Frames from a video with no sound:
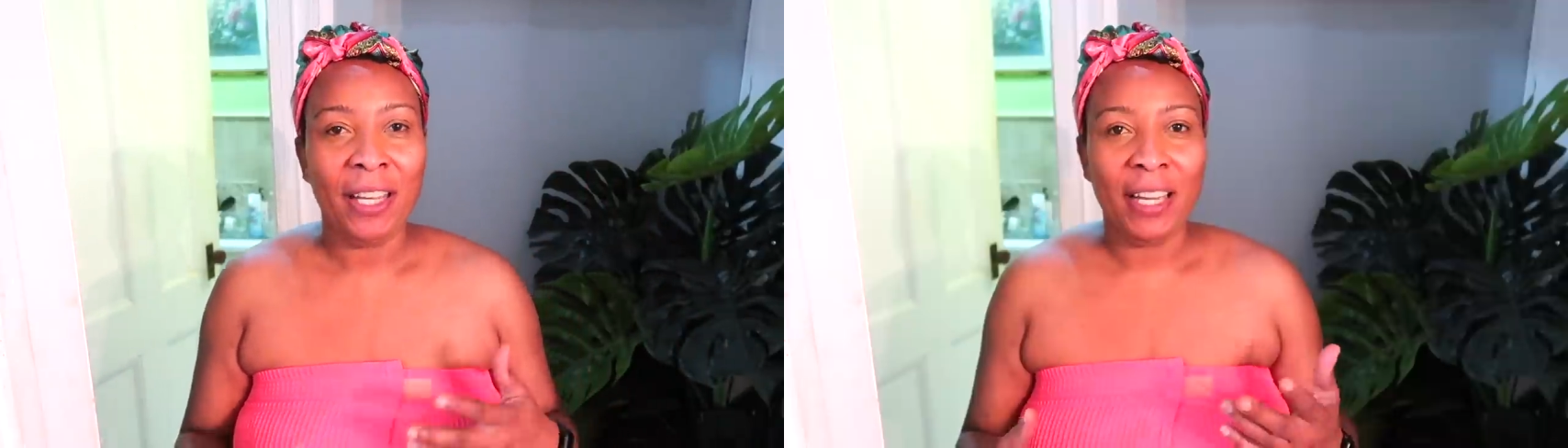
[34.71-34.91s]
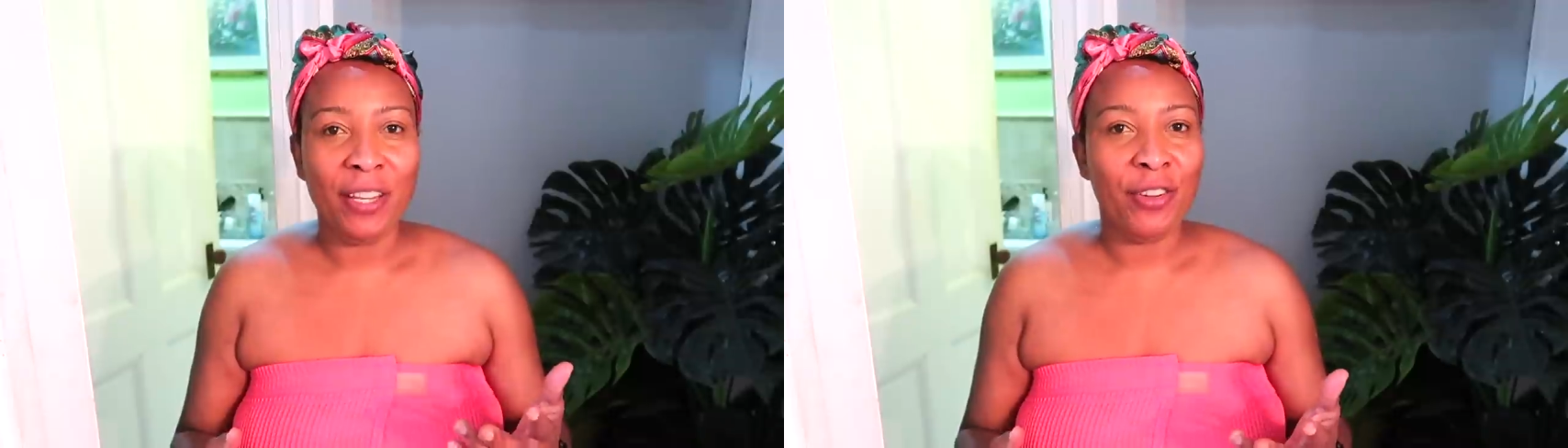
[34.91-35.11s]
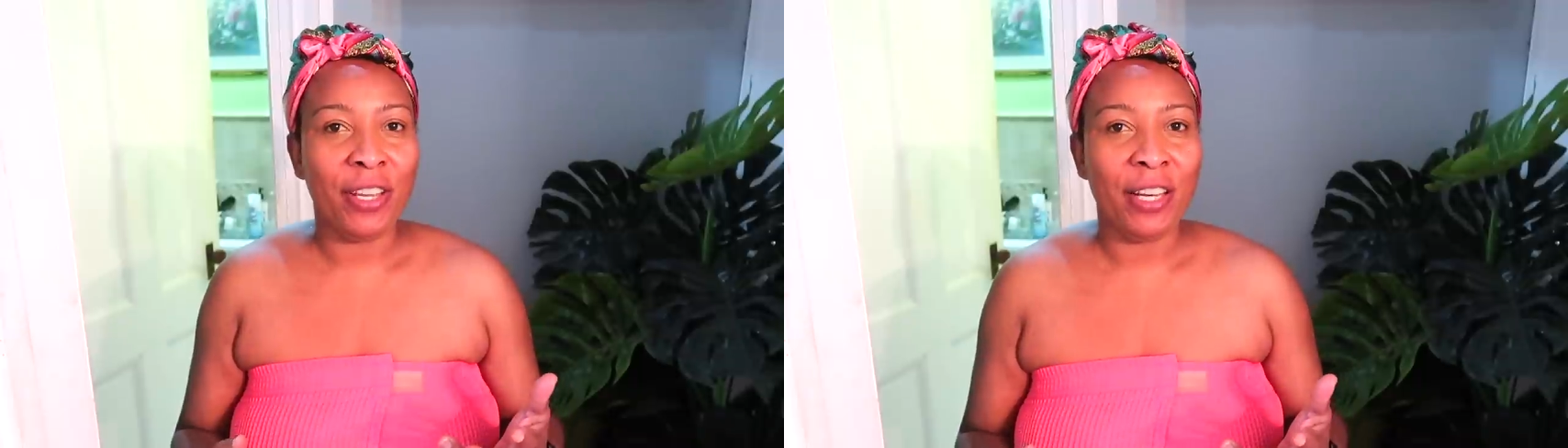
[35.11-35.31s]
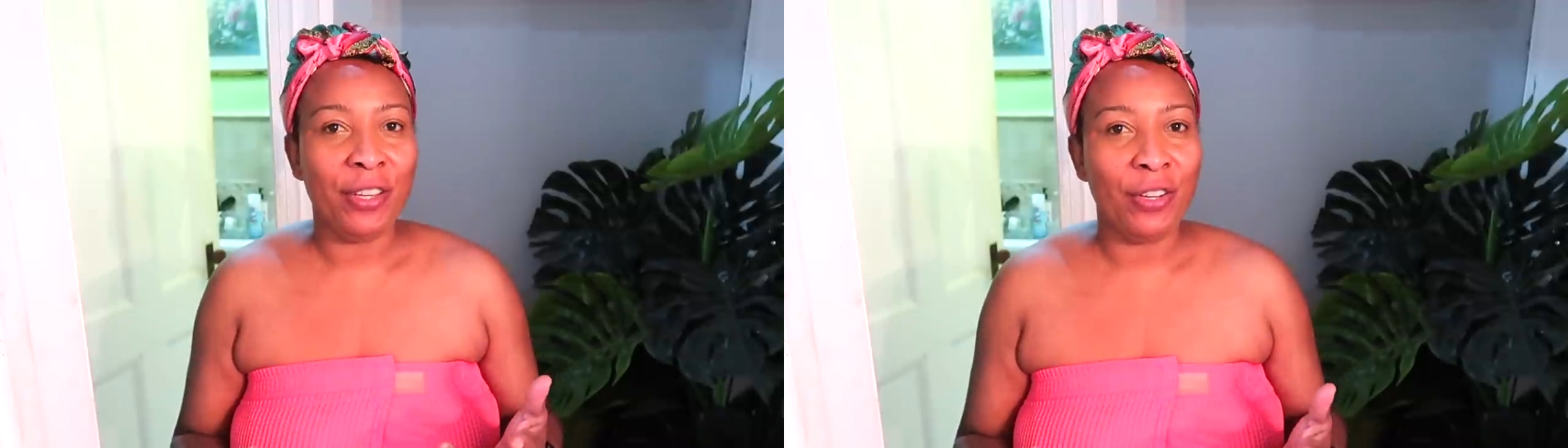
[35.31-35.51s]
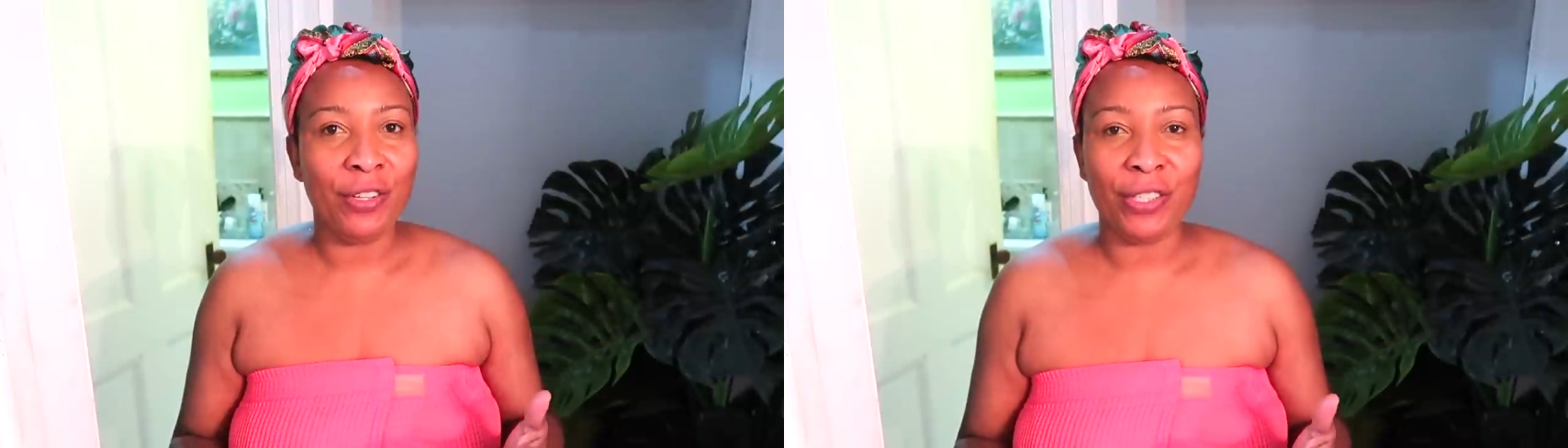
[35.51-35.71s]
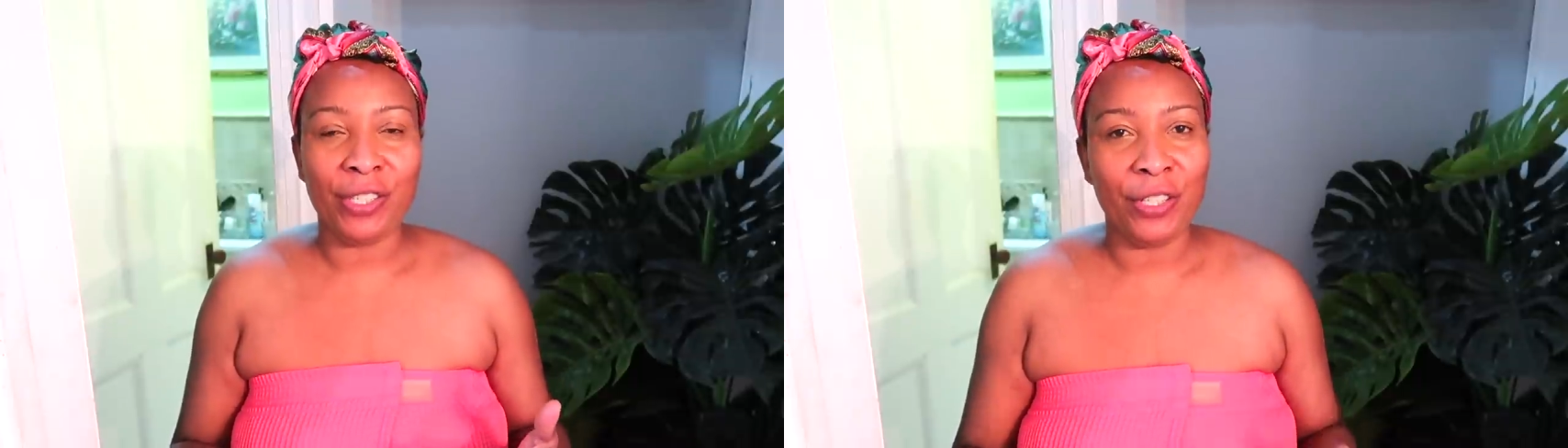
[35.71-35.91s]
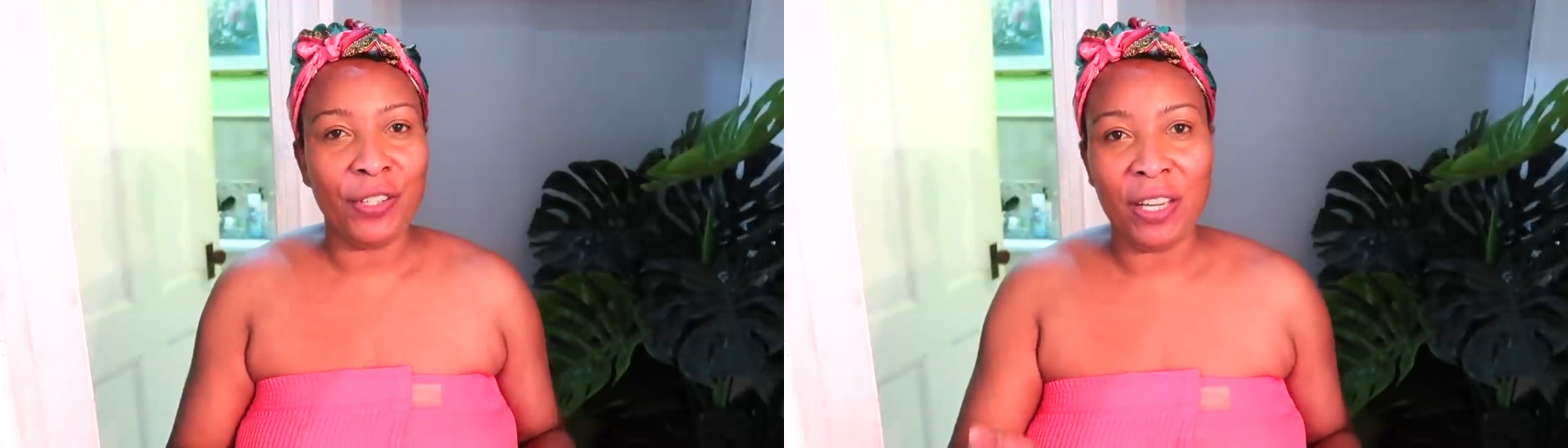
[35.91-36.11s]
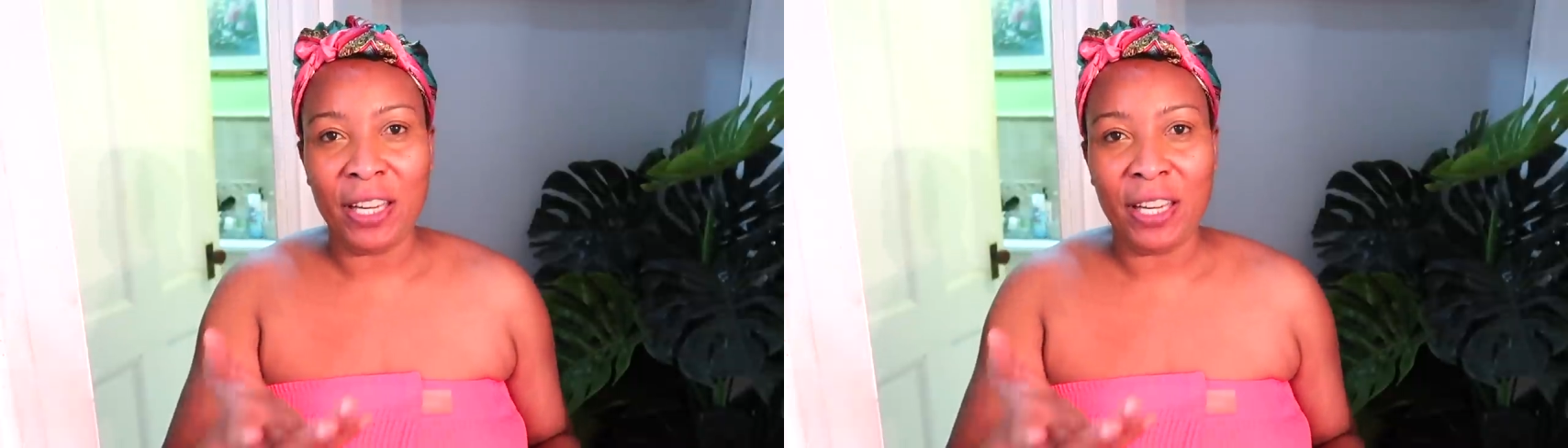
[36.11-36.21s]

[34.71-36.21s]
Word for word: that you can use to